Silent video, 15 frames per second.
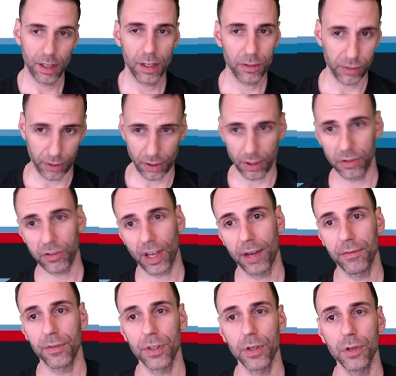So notice
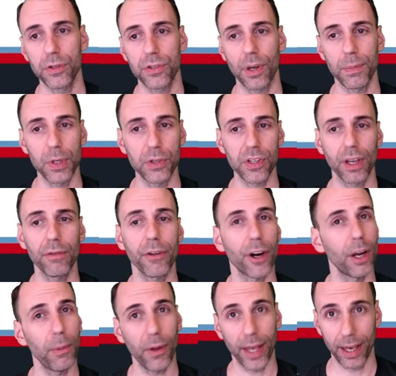I've used, I'm using a
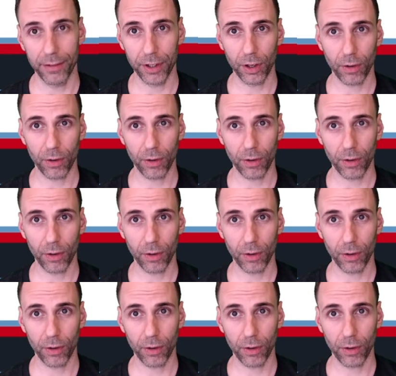variable I haven't